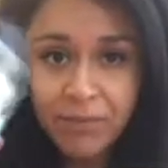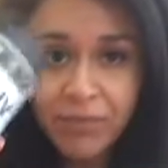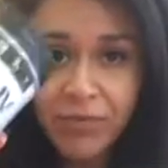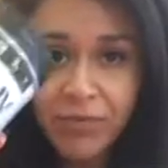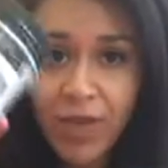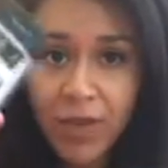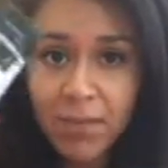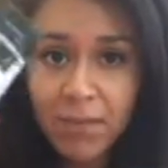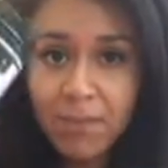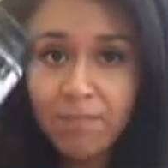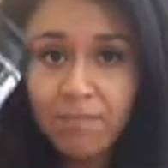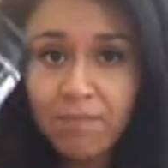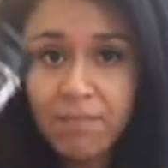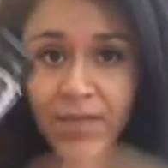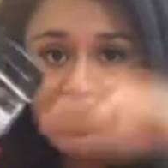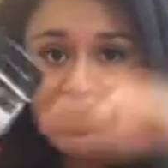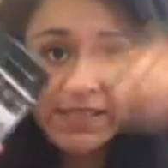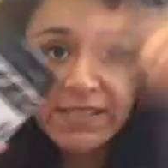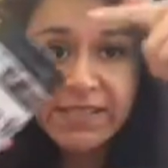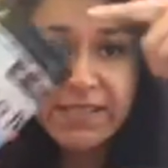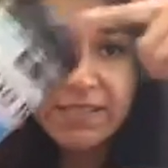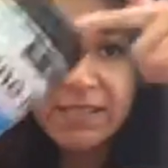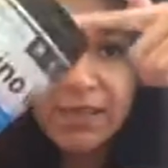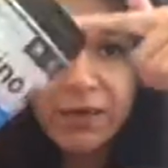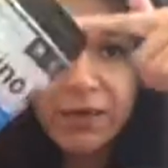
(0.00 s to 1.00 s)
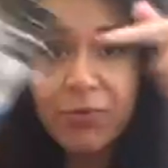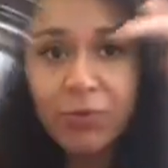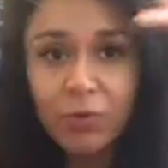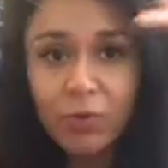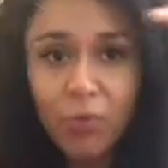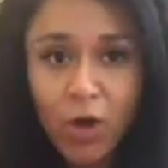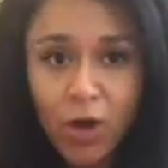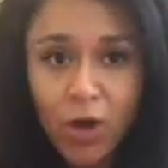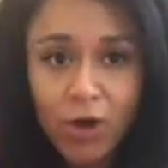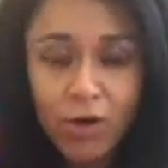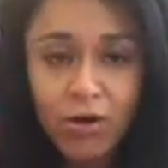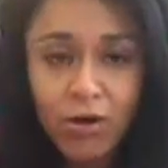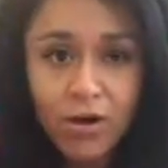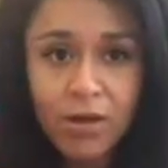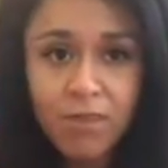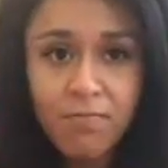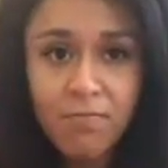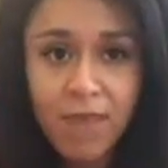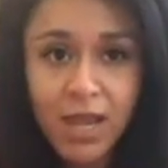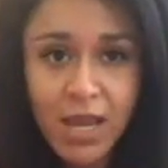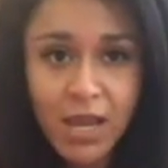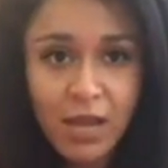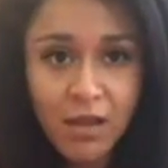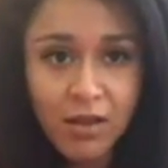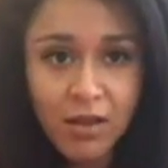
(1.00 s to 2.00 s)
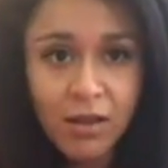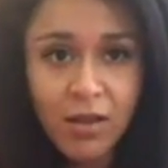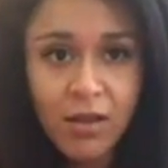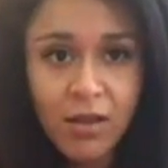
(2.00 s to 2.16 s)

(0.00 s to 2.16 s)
I mix this up with water and make